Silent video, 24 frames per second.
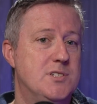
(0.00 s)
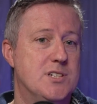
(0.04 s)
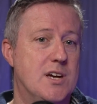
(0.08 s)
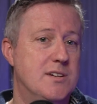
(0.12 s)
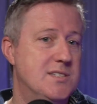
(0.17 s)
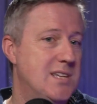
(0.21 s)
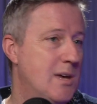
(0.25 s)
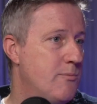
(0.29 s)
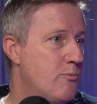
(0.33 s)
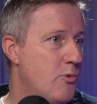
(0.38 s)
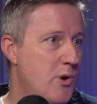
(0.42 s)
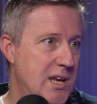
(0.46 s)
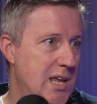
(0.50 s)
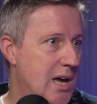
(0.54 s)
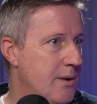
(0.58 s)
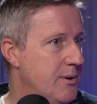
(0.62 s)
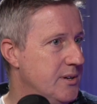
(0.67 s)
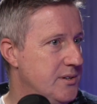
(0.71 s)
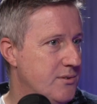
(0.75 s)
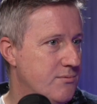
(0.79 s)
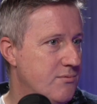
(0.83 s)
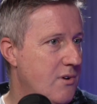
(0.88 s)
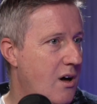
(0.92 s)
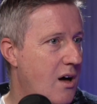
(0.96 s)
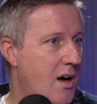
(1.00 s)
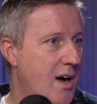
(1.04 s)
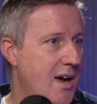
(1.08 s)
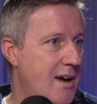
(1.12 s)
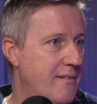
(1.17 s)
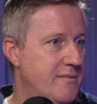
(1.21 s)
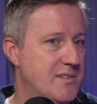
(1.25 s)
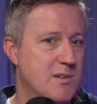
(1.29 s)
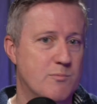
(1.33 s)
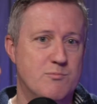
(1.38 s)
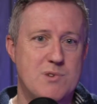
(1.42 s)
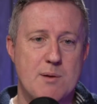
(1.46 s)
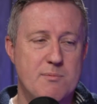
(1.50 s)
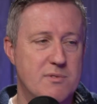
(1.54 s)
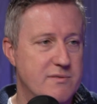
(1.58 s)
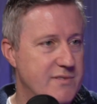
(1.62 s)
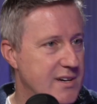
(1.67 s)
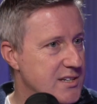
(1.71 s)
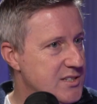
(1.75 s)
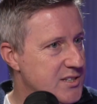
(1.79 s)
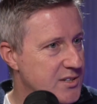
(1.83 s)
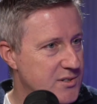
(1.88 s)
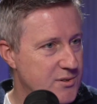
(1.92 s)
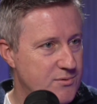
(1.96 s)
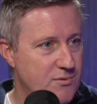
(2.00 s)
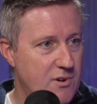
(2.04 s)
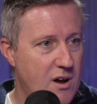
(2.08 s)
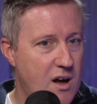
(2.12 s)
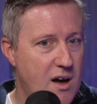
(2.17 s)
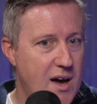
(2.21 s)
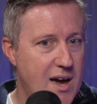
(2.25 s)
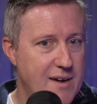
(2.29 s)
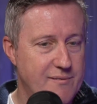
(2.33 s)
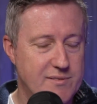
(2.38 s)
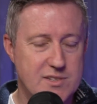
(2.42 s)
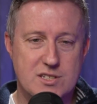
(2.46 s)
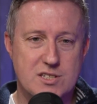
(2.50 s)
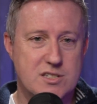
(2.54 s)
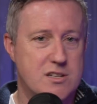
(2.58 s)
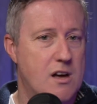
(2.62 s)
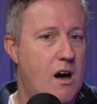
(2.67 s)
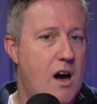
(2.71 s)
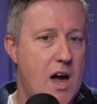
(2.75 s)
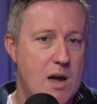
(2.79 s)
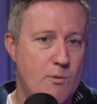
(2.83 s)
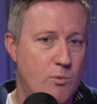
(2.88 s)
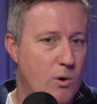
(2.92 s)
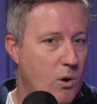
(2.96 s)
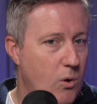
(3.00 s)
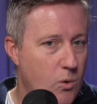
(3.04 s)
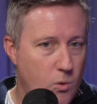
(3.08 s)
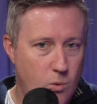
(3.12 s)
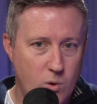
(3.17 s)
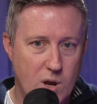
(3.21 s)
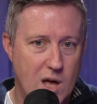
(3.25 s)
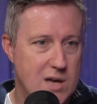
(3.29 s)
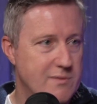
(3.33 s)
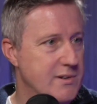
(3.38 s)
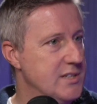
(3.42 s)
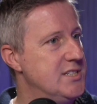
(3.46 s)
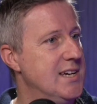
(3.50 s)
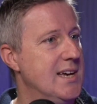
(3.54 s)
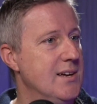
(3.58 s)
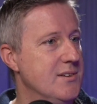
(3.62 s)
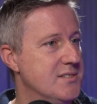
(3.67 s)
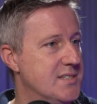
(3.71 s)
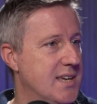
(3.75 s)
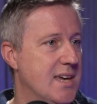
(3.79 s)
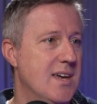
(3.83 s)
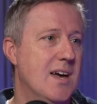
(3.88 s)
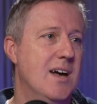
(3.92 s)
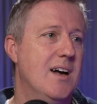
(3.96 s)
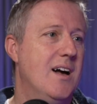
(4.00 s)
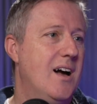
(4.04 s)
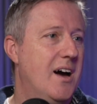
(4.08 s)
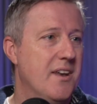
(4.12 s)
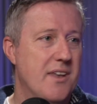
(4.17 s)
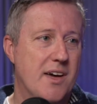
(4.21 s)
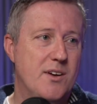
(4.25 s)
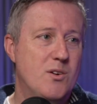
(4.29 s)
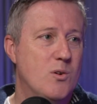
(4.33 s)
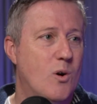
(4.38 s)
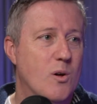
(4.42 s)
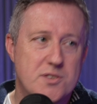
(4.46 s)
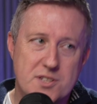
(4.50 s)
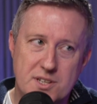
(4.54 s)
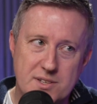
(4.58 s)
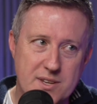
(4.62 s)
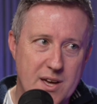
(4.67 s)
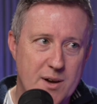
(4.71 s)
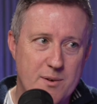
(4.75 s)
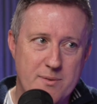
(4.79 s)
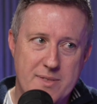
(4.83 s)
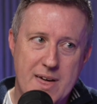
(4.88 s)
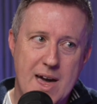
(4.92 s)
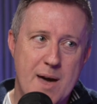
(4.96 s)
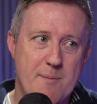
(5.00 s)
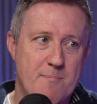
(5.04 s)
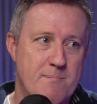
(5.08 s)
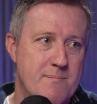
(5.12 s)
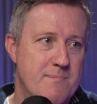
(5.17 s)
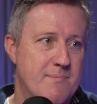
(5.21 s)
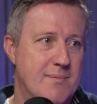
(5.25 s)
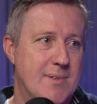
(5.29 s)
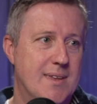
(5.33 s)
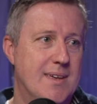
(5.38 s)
Jose Mourinho had arrived, Abramovich had arrived, Sky were all over Chelsea, and I got to know them,